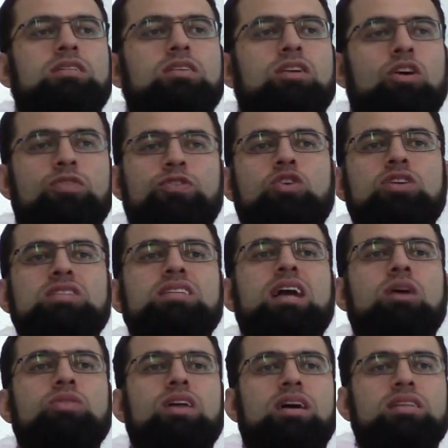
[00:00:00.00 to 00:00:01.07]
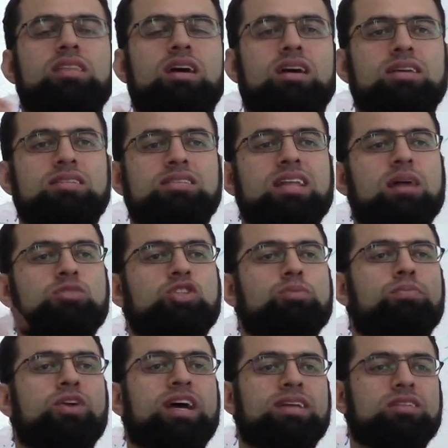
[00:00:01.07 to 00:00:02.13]
of course now the, the Islam
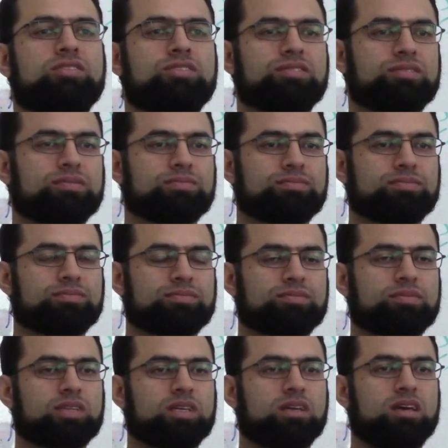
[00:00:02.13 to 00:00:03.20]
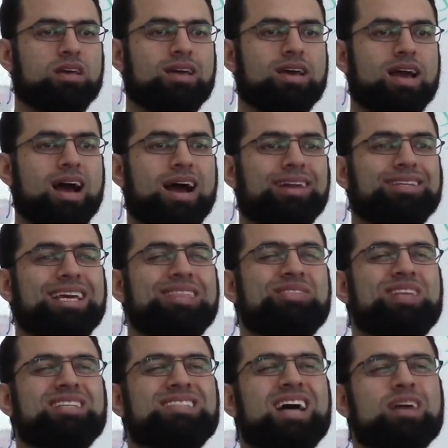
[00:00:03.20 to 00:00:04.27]
spread, and in
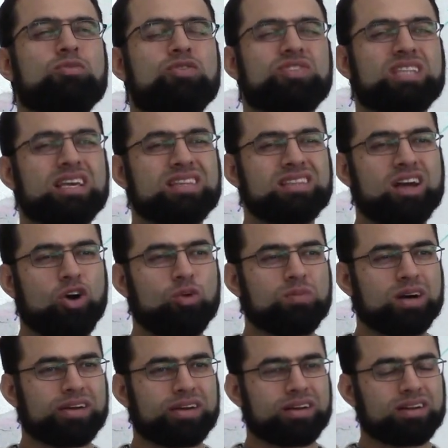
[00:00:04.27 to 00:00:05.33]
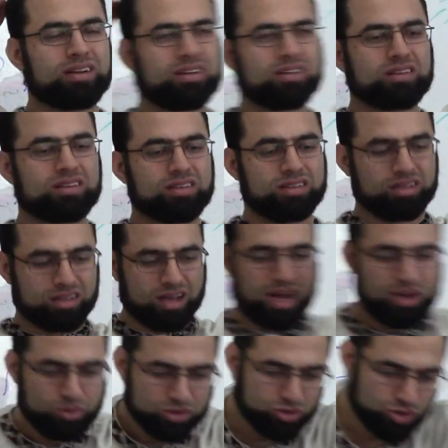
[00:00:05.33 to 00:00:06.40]
the time of Sayyidina Umar,
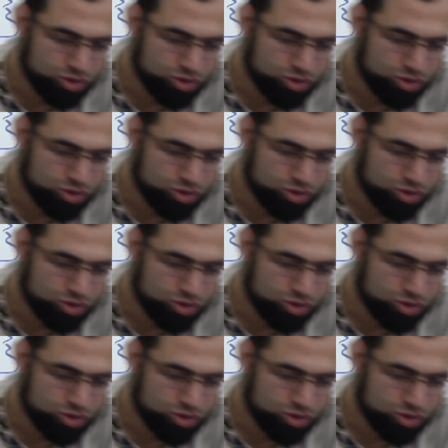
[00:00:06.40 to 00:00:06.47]
I want to